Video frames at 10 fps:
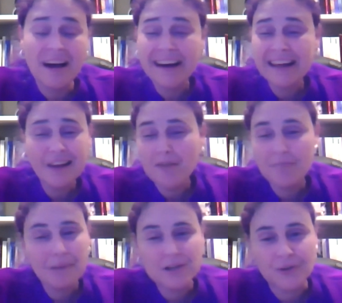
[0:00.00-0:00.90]
And I love
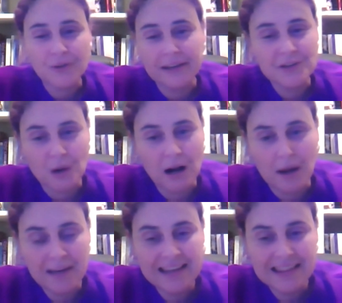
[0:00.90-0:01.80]
mentoring as well. I
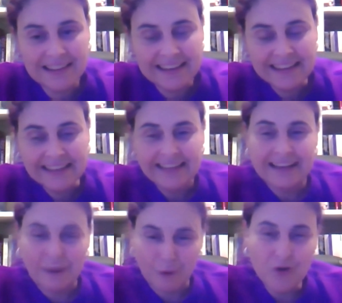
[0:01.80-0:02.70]
mean, I think
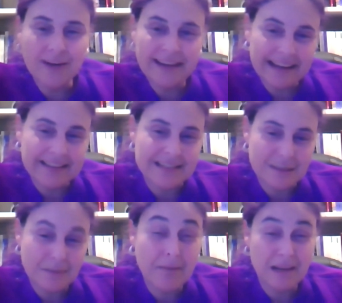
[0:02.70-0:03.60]
that when you're in
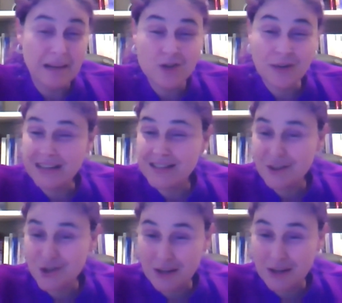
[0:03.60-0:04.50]
academia, mentoring is
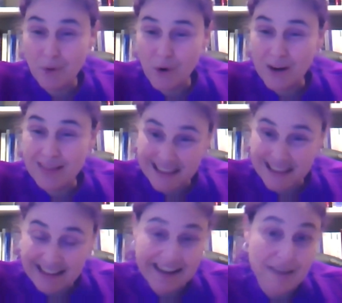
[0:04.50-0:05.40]
such an important
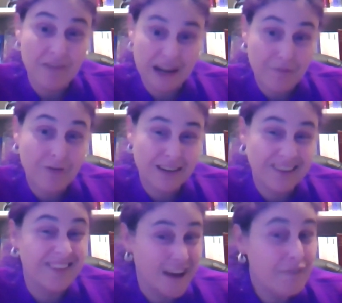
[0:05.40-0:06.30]
thing, and I've benefited
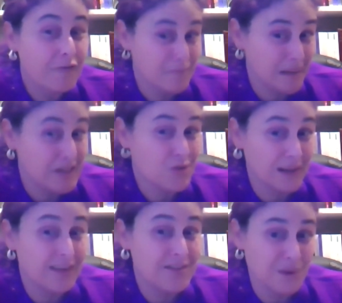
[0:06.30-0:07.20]
a lot from
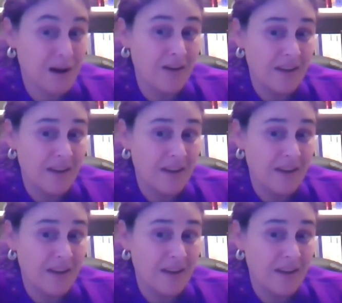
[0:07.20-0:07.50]
mentoring as well.